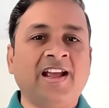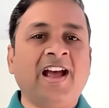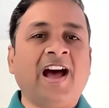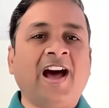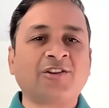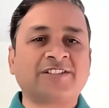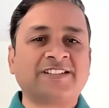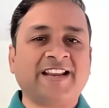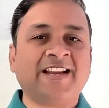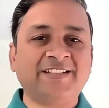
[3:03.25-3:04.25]
Our
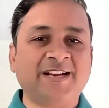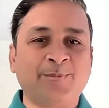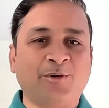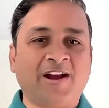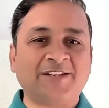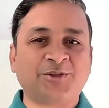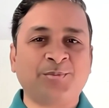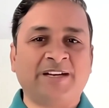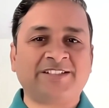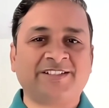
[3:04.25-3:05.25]
second demo, as you
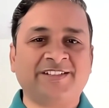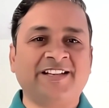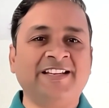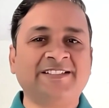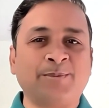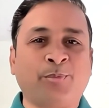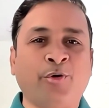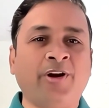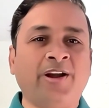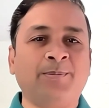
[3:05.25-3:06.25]
mentioned, is the
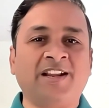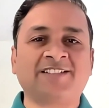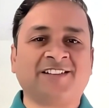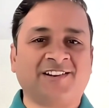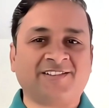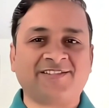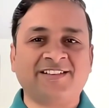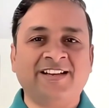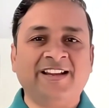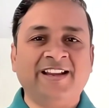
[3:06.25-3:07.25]
Poet Blazar.
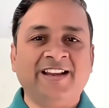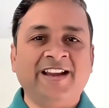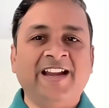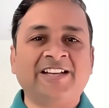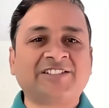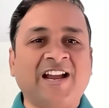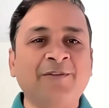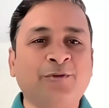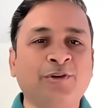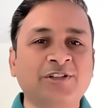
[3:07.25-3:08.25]
It's
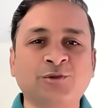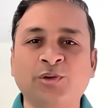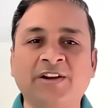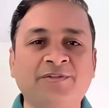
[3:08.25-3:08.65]
time for us to lift the